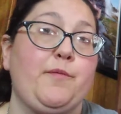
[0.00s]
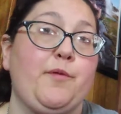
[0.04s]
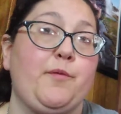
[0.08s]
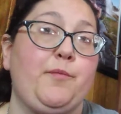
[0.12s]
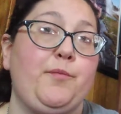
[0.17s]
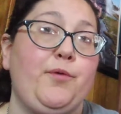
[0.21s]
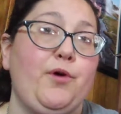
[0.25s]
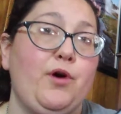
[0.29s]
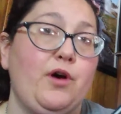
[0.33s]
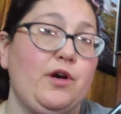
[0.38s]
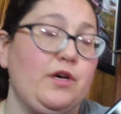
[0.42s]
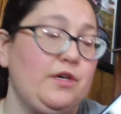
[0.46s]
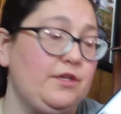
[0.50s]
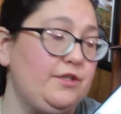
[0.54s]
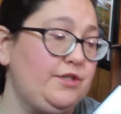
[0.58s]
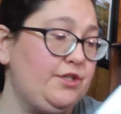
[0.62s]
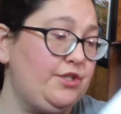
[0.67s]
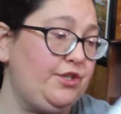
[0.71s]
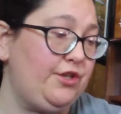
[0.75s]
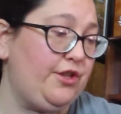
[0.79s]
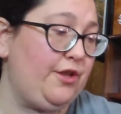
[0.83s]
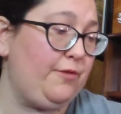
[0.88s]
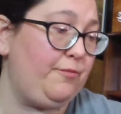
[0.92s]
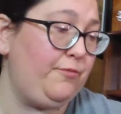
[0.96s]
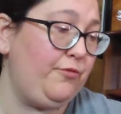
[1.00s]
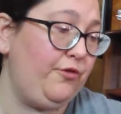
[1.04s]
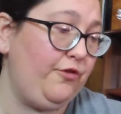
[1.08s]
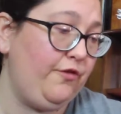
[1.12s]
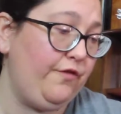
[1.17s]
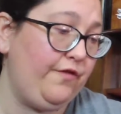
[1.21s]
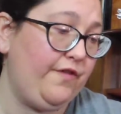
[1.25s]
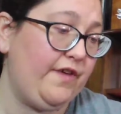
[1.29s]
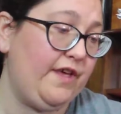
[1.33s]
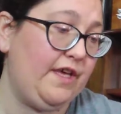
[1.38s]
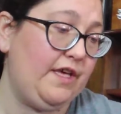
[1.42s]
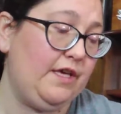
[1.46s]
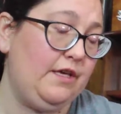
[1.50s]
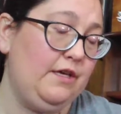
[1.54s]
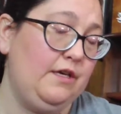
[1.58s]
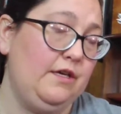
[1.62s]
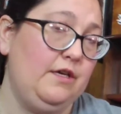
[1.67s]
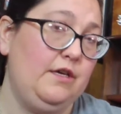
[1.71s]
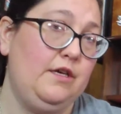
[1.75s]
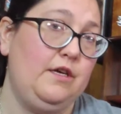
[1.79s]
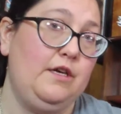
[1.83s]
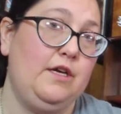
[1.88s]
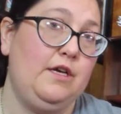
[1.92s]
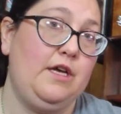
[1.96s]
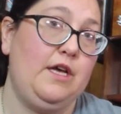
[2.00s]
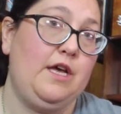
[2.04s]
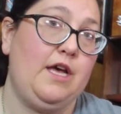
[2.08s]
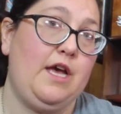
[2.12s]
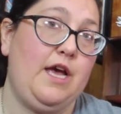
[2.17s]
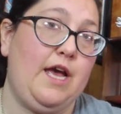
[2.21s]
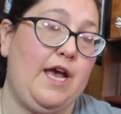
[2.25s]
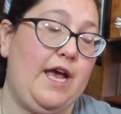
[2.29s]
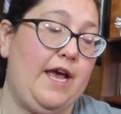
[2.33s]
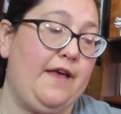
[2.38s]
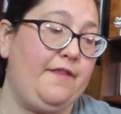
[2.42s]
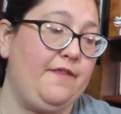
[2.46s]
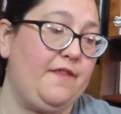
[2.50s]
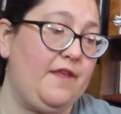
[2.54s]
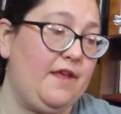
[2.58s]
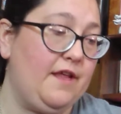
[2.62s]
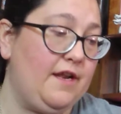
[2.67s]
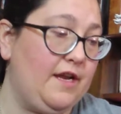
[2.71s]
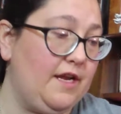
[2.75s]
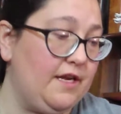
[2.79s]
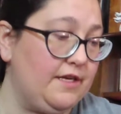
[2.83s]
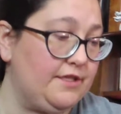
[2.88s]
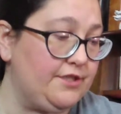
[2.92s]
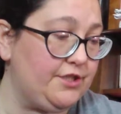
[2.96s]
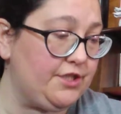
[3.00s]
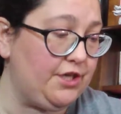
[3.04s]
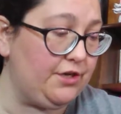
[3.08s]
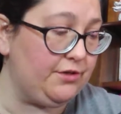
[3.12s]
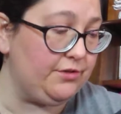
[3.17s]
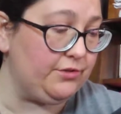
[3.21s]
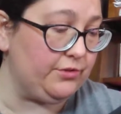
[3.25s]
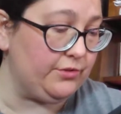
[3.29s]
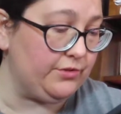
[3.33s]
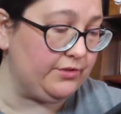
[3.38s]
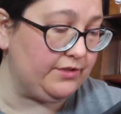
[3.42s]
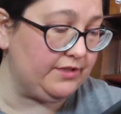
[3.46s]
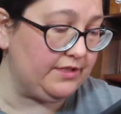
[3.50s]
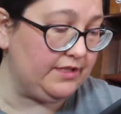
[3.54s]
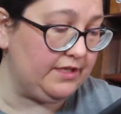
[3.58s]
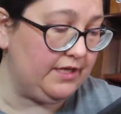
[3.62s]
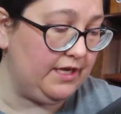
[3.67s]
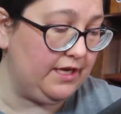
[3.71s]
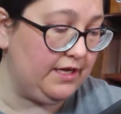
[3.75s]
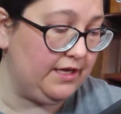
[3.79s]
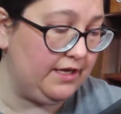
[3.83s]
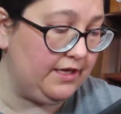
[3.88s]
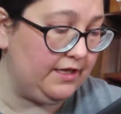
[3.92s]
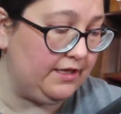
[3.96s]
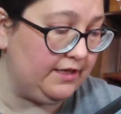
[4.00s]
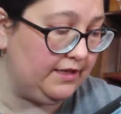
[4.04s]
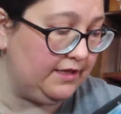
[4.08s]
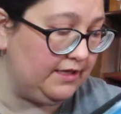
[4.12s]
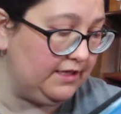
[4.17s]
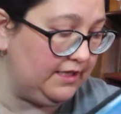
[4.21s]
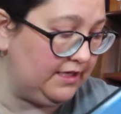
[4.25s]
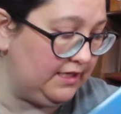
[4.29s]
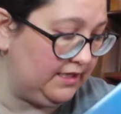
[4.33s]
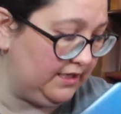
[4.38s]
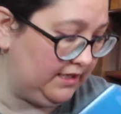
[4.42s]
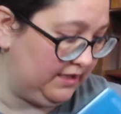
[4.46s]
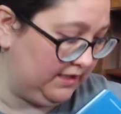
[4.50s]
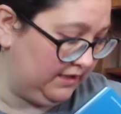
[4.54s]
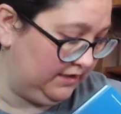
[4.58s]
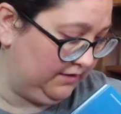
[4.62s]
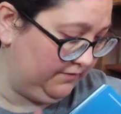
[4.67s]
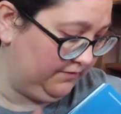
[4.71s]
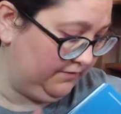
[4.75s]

book to the movie, and then it shows the